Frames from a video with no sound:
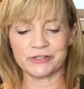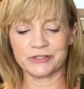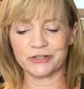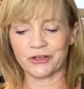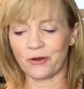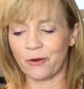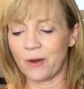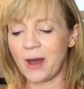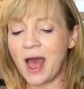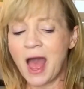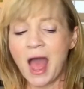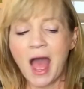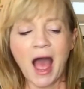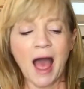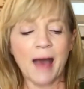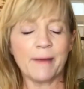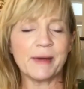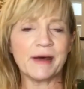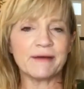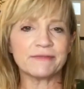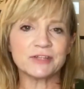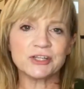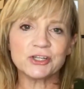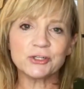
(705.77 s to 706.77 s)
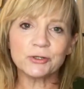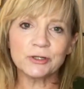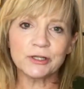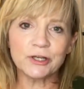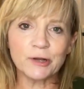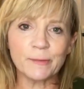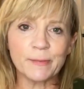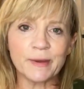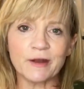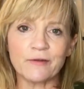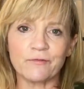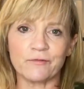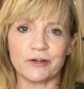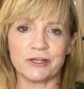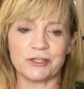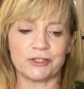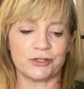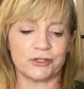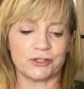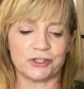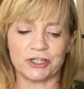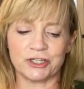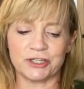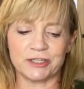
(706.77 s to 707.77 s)
So I'm going to have to do a little bit of
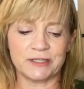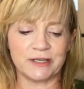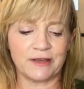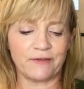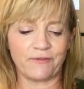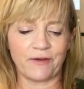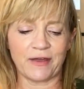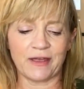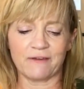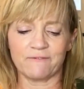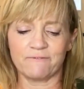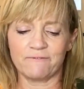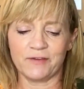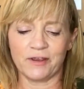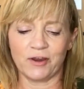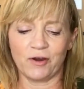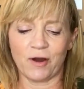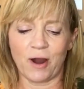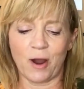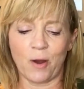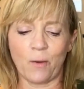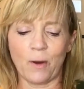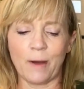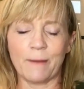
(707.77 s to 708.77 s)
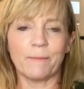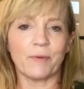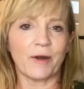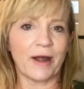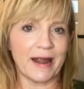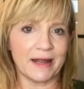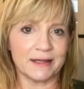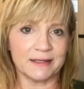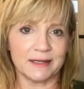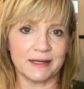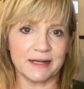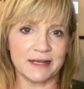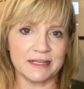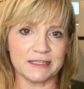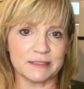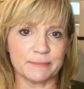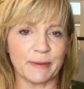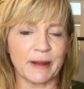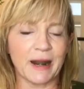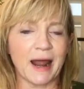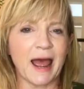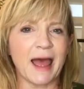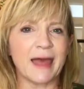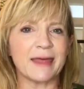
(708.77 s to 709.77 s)
research and see if I can figure out what brand it is,
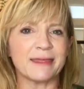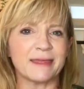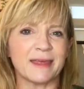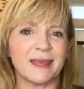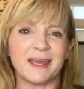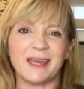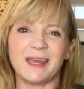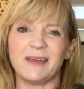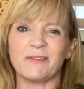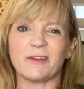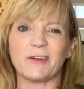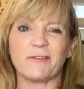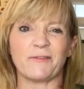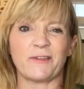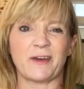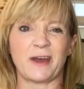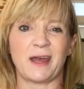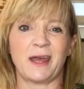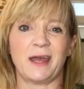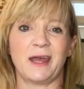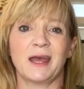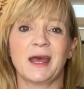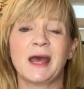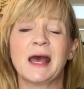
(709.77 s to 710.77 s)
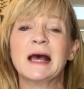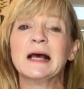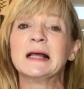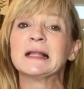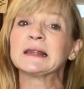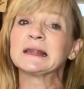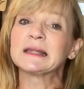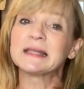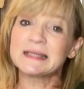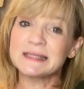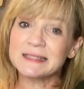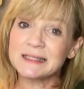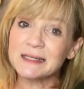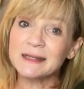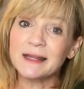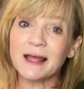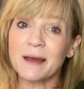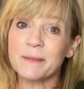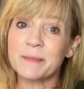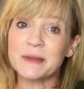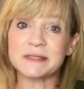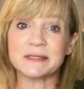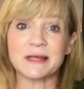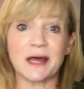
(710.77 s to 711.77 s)
but I think even if I listed
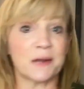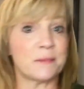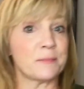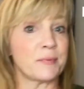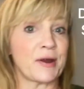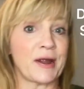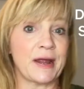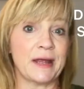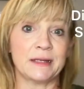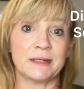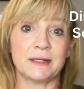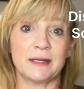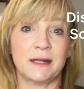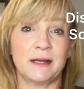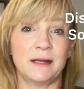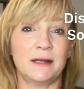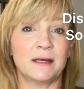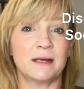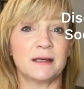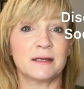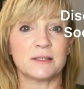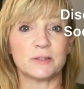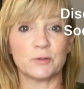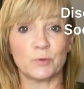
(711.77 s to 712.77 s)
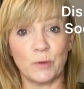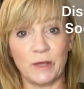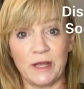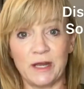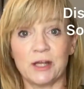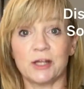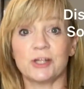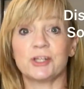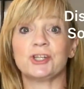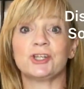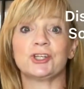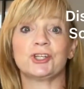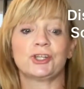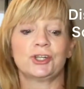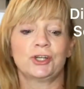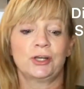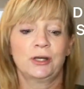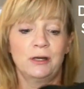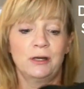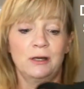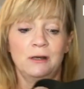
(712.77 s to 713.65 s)
them as unbranded Swedish